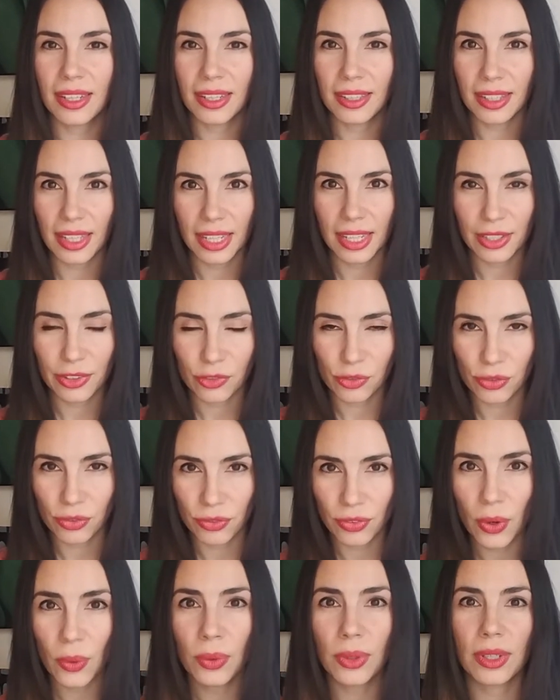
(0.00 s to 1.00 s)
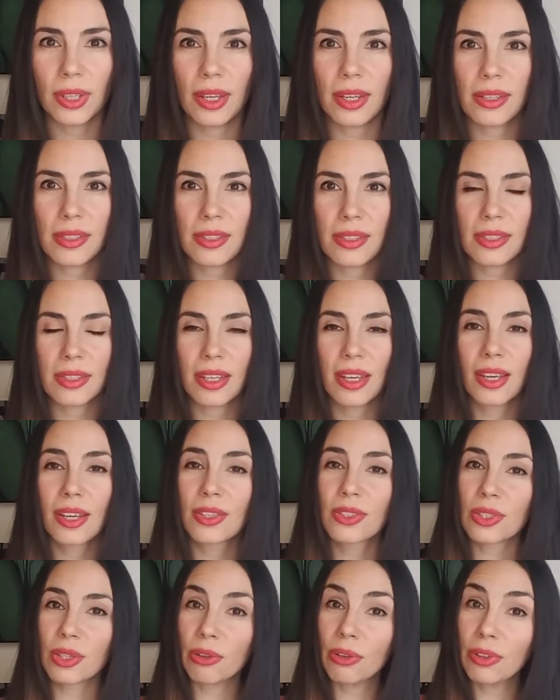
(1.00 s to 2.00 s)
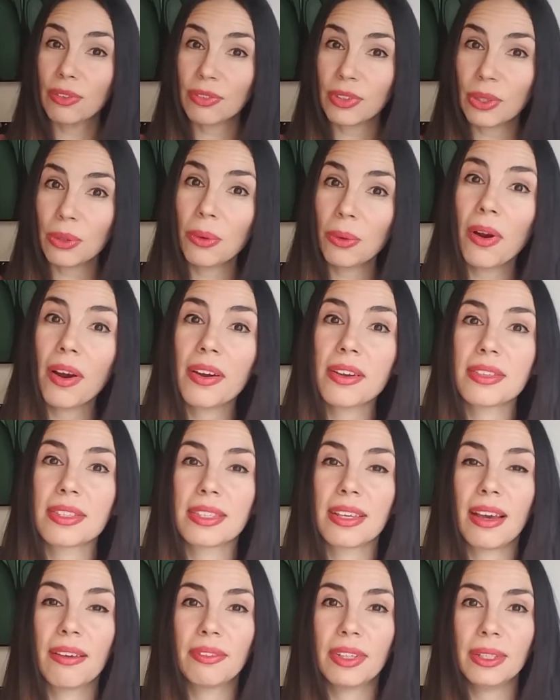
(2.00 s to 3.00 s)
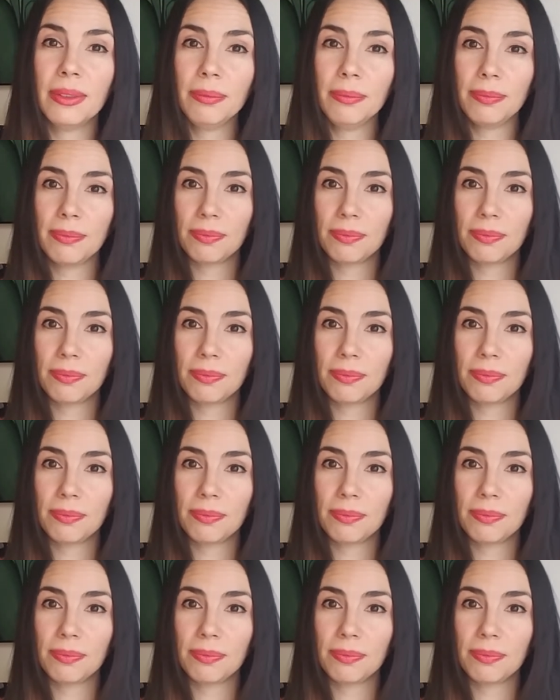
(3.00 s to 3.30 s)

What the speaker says: They can focus. So if you are a 7,